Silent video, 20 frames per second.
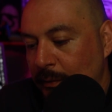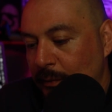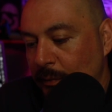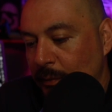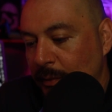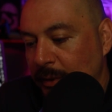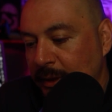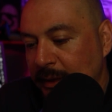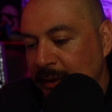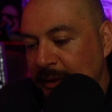
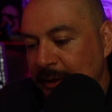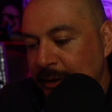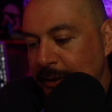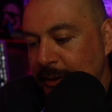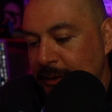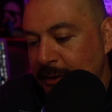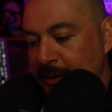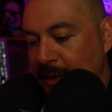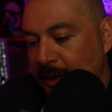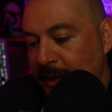really
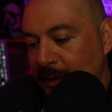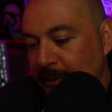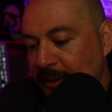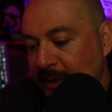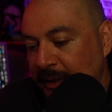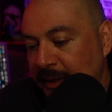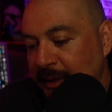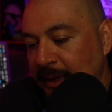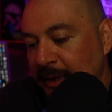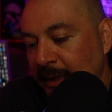good time
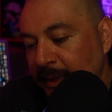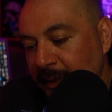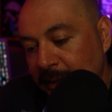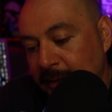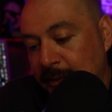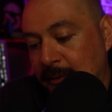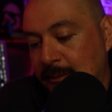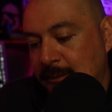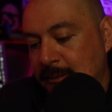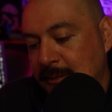to get
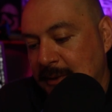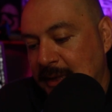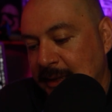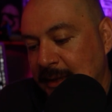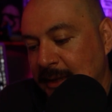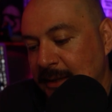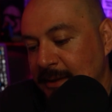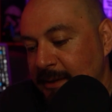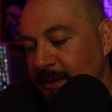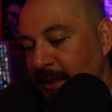in.
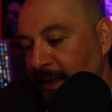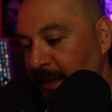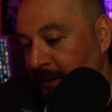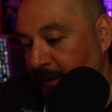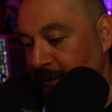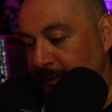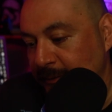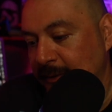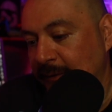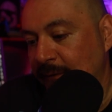Like I
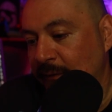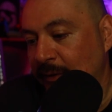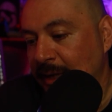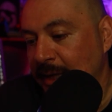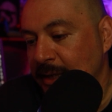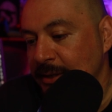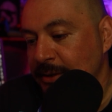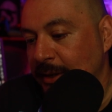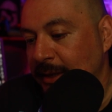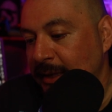said, if you
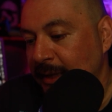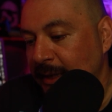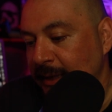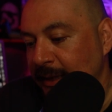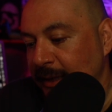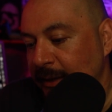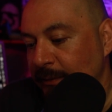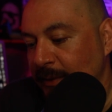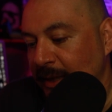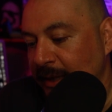guys are
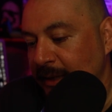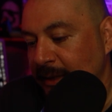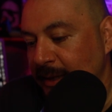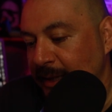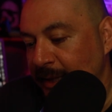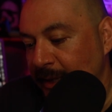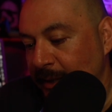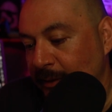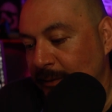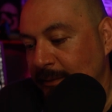getting in right
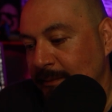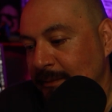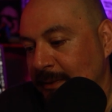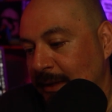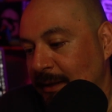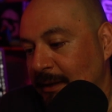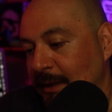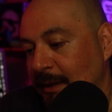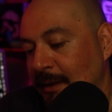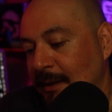now
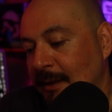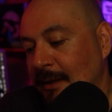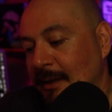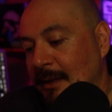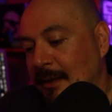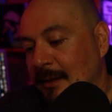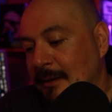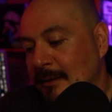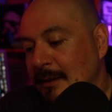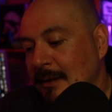at the
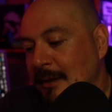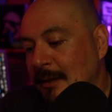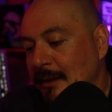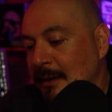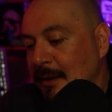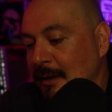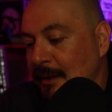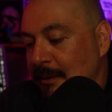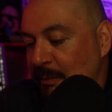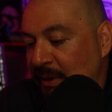uh,
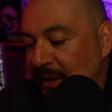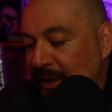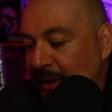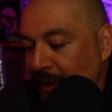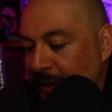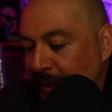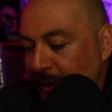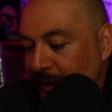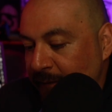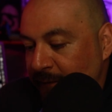
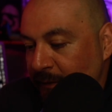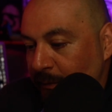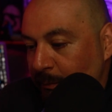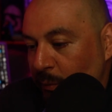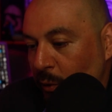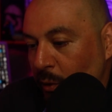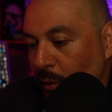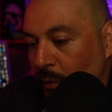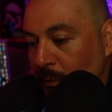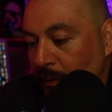beginning of the
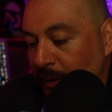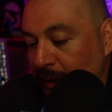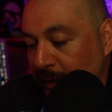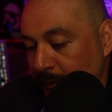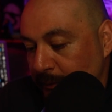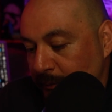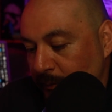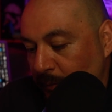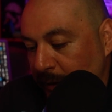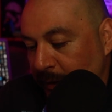bull
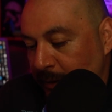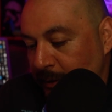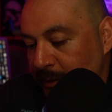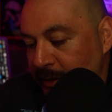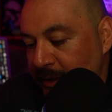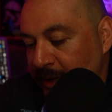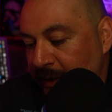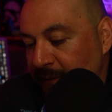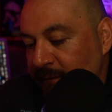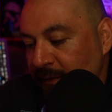run, we are
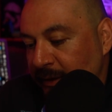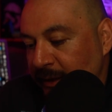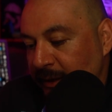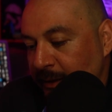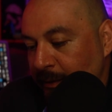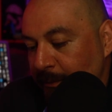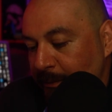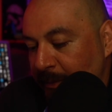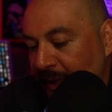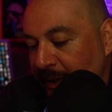definitely
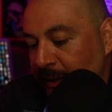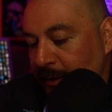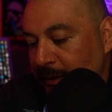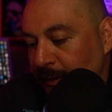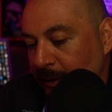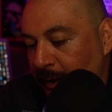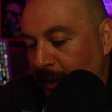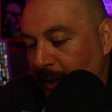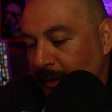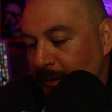going to make a
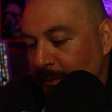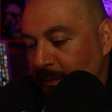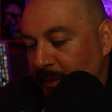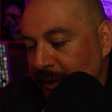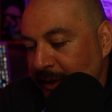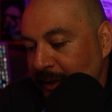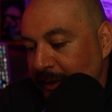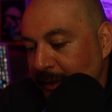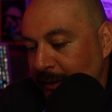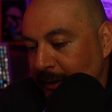lot of
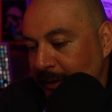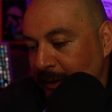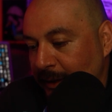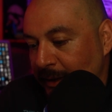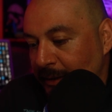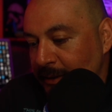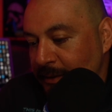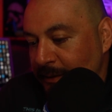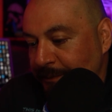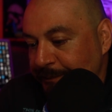money here,
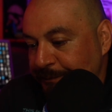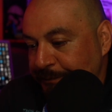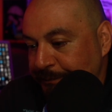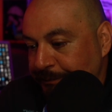guys.